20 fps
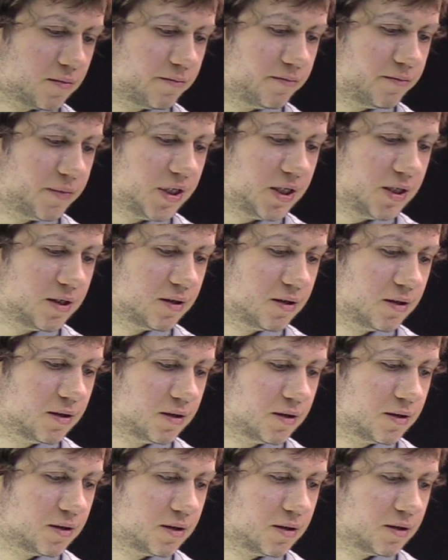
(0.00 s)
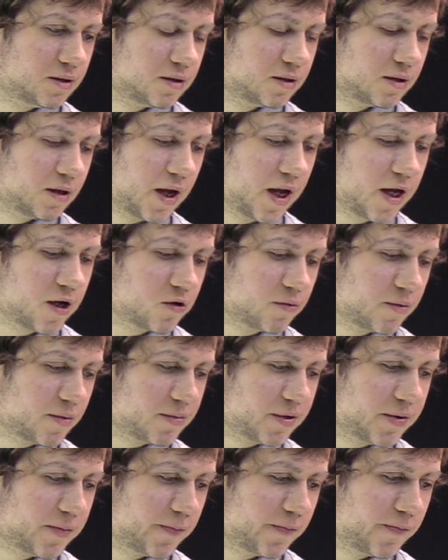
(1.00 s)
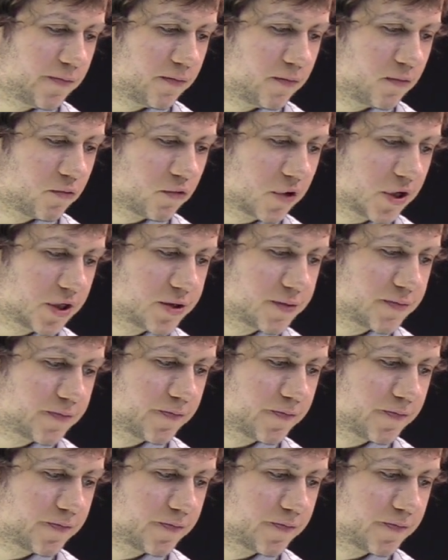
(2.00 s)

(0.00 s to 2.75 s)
B, A, comma B, right?